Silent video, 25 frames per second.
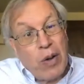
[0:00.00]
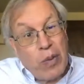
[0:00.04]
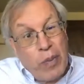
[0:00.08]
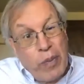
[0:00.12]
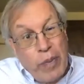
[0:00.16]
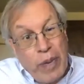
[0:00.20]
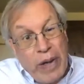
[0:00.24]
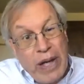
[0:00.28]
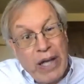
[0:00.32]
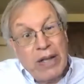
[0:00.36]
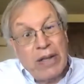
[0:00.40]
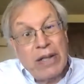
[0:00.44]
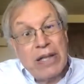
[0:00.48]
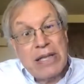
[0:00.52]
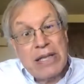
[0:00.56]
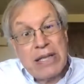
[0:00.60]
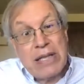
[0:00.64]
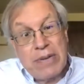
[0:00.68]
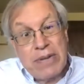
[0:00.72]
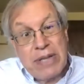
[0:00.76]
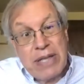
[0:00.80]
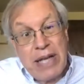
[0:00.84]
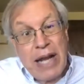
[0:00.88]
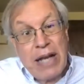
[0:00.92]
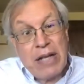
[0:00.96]
real and
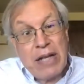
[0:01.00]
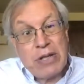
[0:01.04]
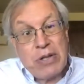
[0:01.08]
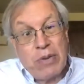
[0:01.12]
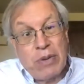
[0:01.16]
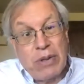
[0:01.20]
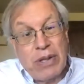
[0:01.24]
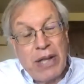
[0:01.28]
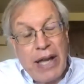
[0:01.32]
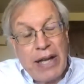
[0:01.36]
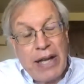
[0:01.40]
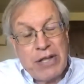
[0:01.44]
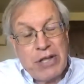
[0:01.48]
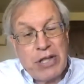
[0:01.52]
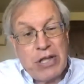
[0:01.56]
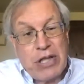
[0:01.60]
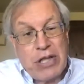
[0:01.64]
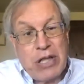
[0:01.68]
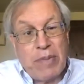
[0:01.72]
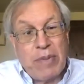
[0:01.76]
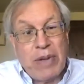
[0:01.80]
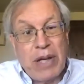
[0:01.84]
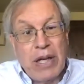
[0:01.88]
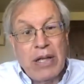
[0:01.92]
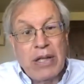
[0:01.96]
substantial
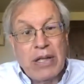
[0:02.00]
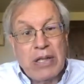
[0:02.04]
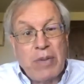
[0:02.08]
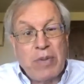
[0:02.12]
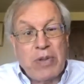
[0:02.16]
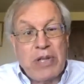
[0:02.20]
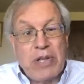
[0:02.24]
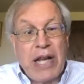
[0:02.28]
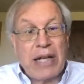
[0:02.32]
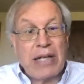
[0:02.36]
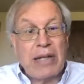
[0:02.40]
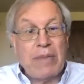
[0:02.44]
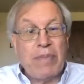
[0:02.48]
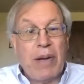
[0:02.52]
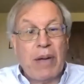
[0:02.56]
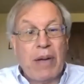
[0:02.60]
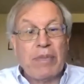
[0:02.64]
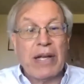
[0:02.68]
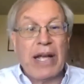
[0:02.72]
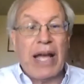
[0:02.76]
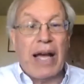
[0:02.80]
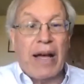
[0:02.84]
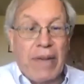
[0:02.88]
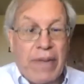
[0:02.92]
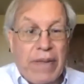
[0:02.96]
relationship to protecting
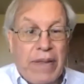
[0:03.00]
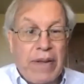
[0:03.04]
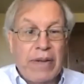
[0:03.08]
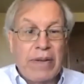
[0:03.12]
public health.